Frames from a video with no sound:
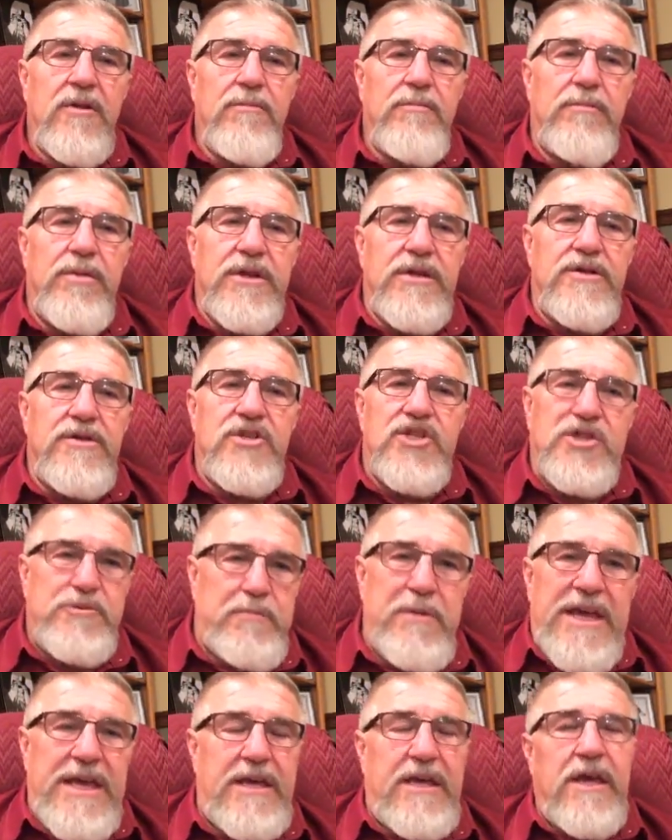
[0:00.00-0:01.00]
But
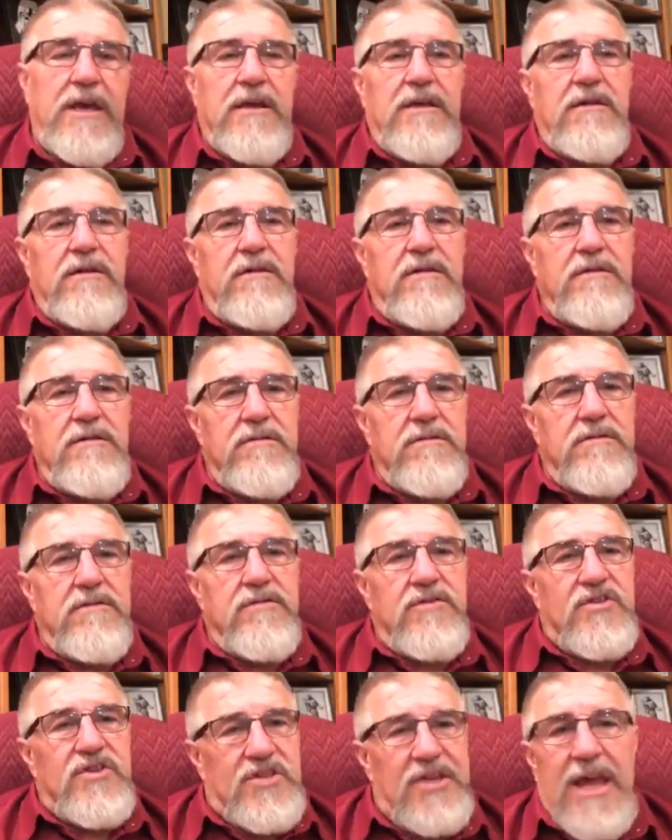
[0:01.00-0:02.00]
speak it
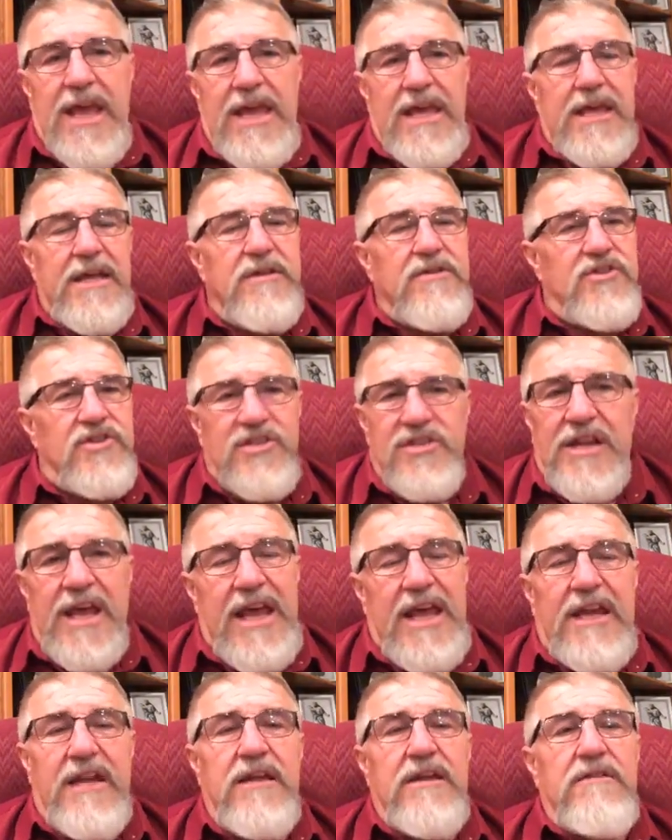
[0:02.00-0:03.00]
say it,
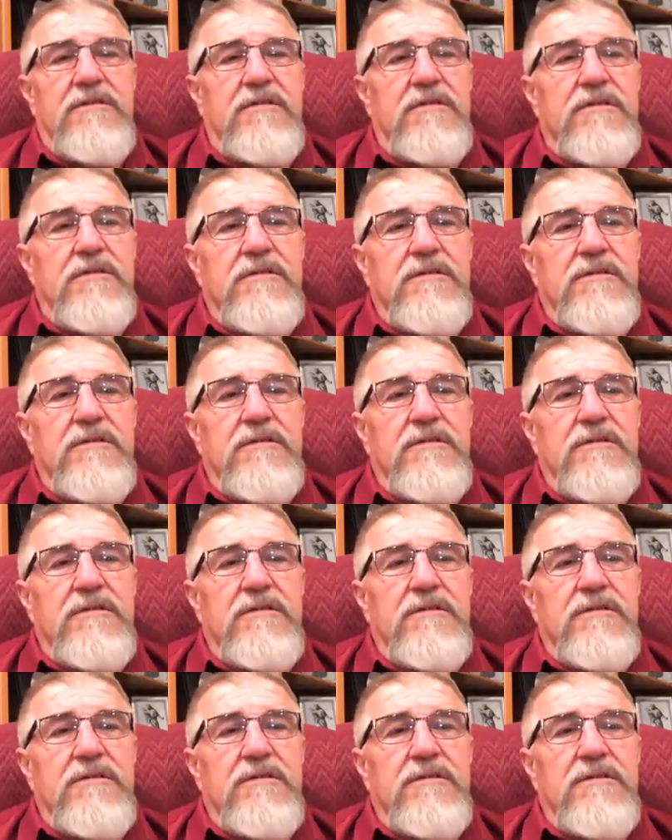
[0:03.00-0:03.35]
state it.